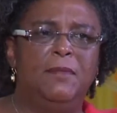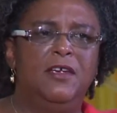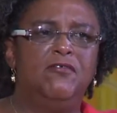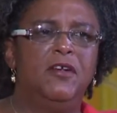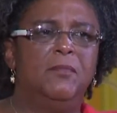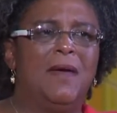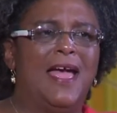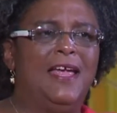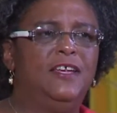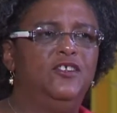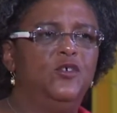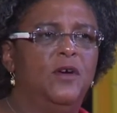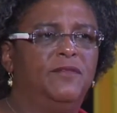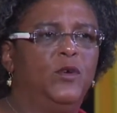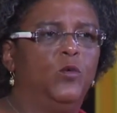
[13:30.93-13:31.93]
me remind
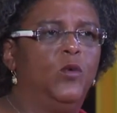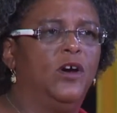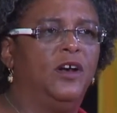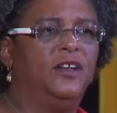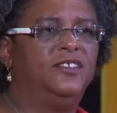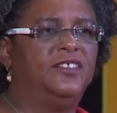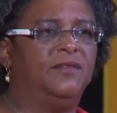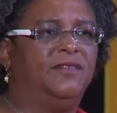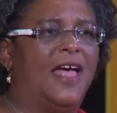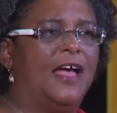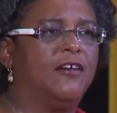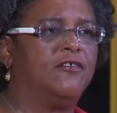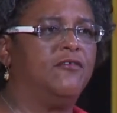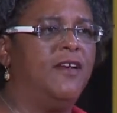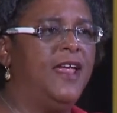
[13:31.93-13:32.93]
you of the words of
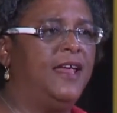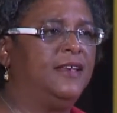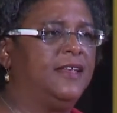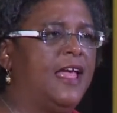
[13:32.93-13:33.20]
that great